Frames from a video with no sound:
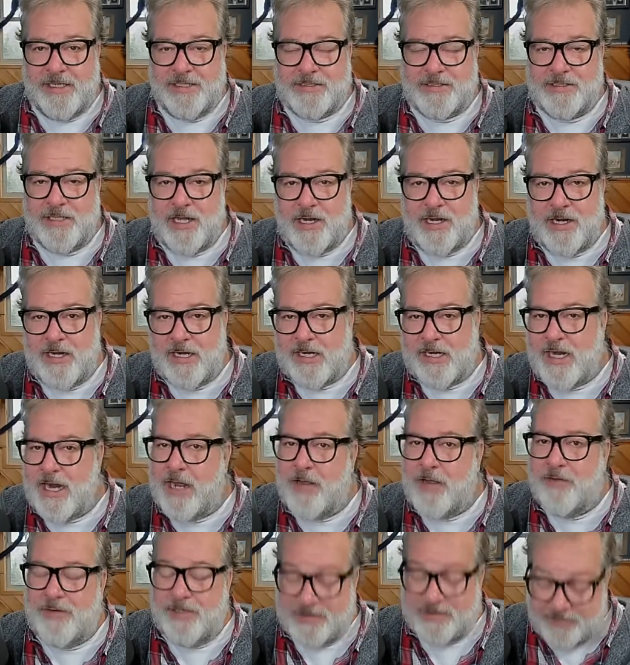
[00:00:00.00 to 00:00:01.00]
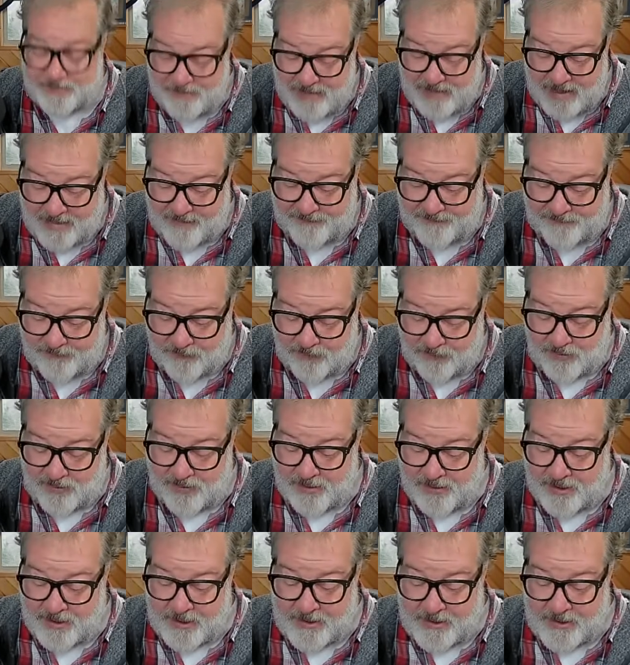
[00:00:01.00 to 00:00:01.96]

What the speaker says: It's not an account. It's a metaphor.